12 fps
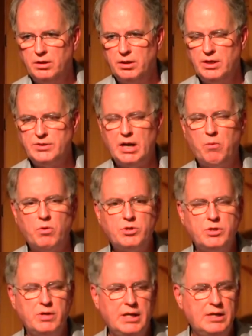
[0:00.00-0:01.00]
He said, I want
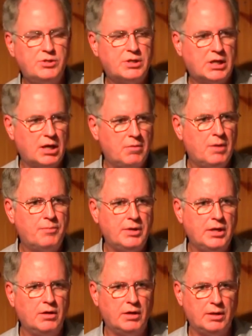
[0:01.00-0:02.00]
you each to come up
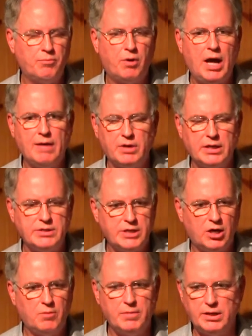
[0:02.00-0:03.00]
here and privately
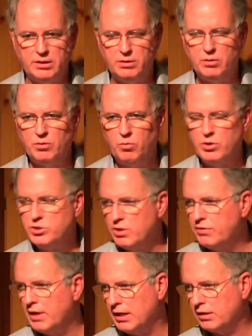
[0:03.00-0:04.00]
tell me what you
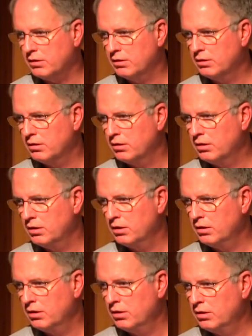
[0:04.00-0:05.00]
think.
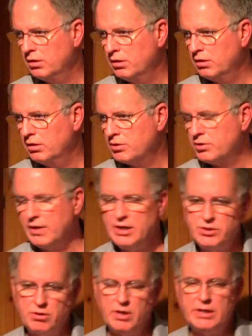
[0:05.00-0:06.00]
So they
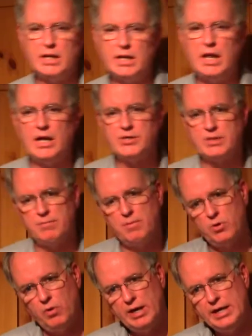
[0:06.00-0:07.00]
start getting in line. Some of
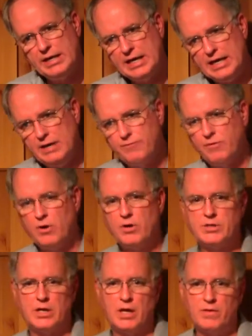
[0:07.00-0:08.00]
them go ahead and eat
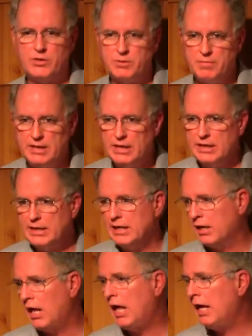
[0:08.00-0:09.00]
first, and others immediately get
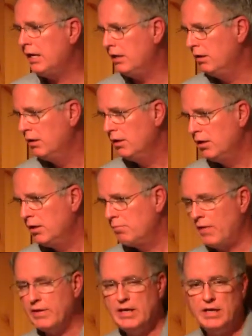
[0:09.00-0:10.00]
in line. And
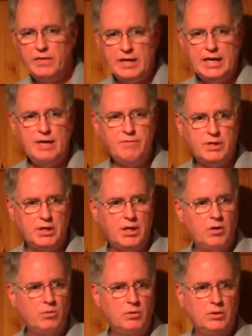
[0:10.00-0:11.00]
by the end of the evening, you
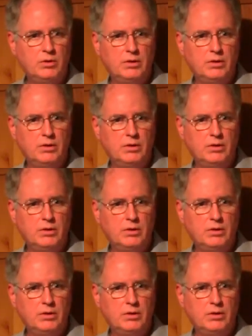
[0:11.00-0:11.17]
know,